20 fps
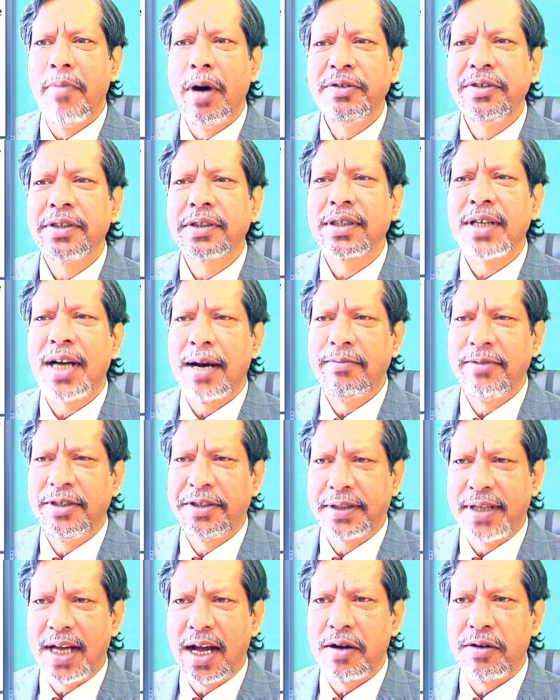the most
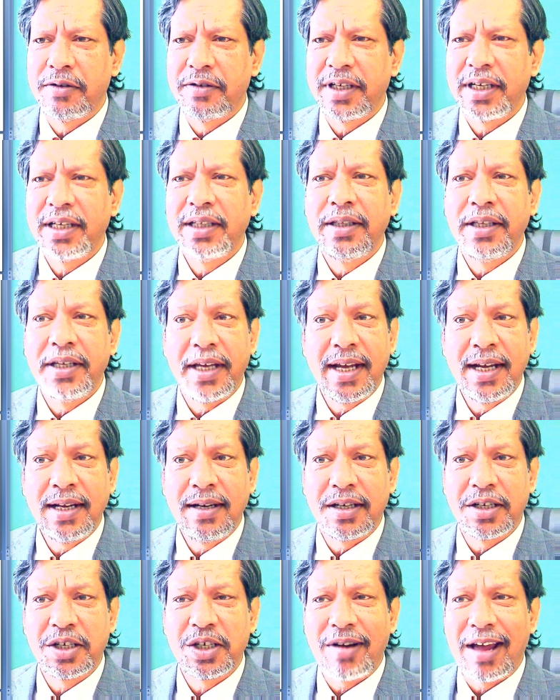common sound in the
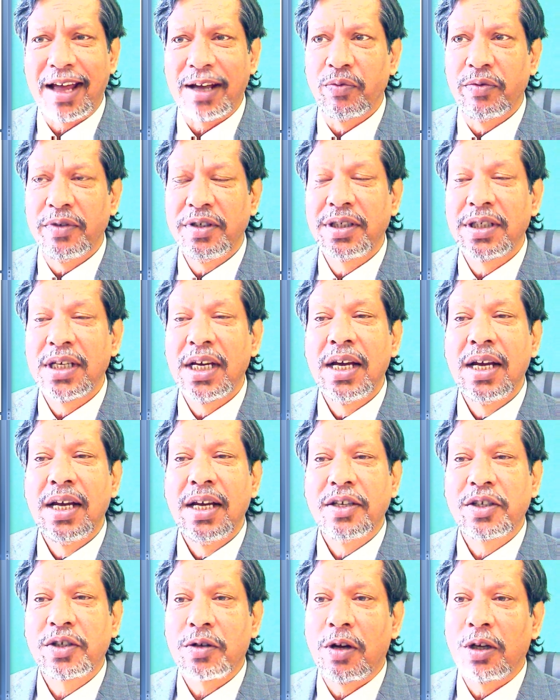English language.
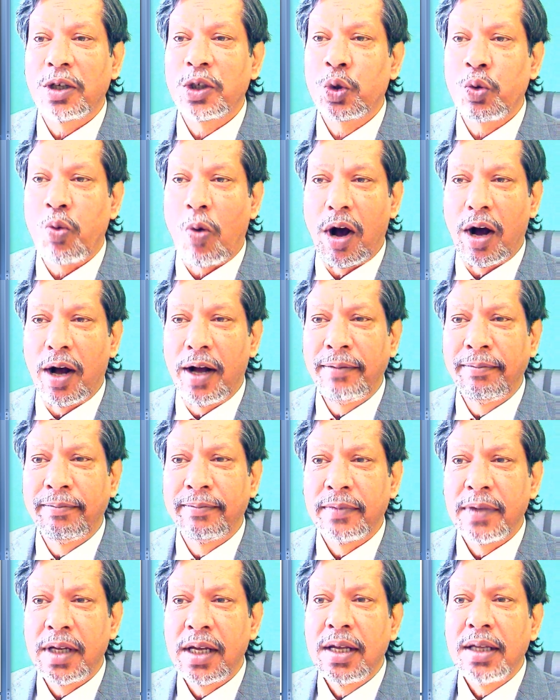It's called schwa.
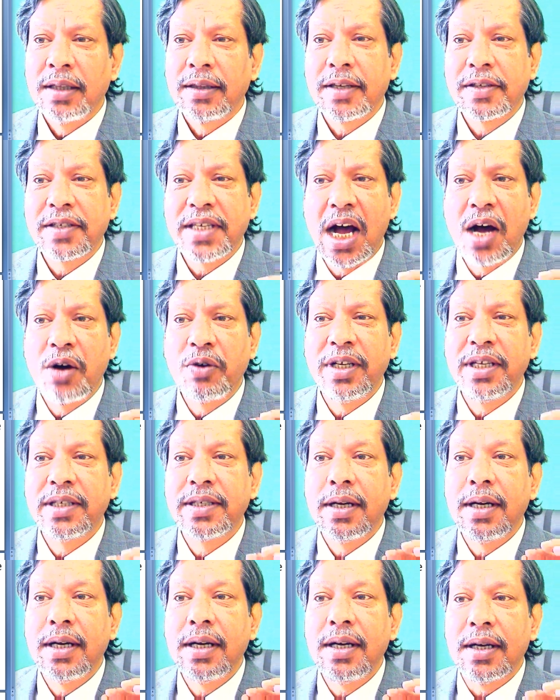The
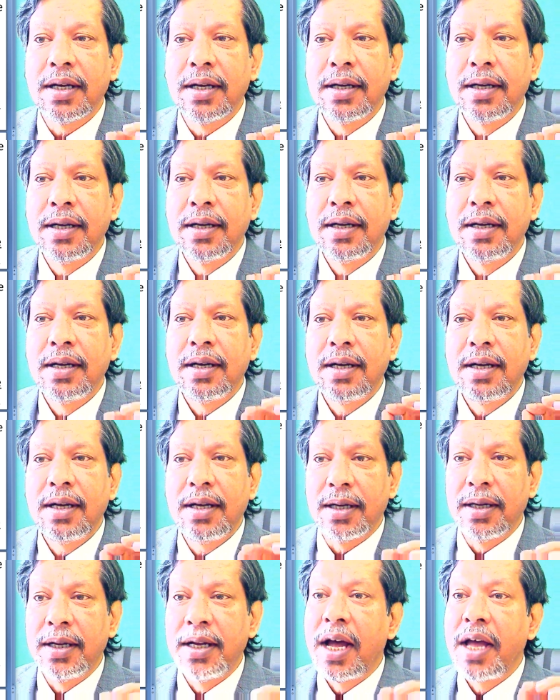sound is
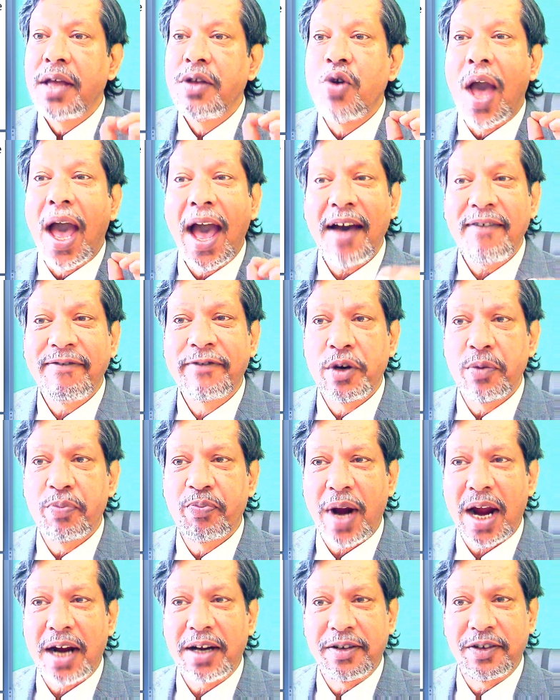You have
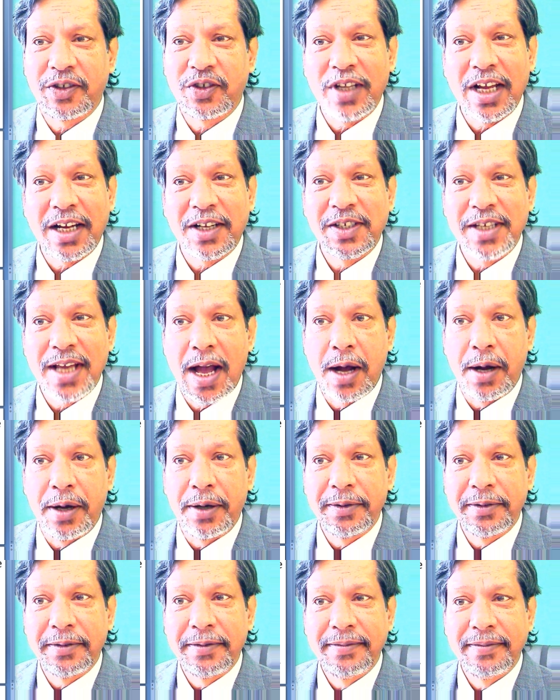to practice that
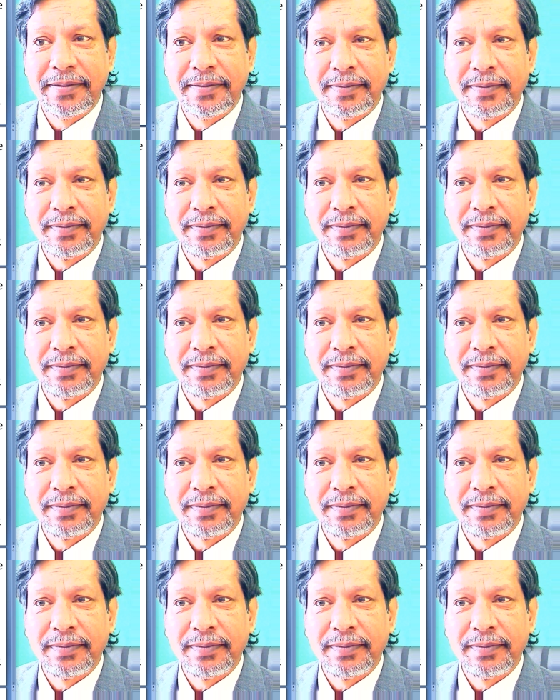sound.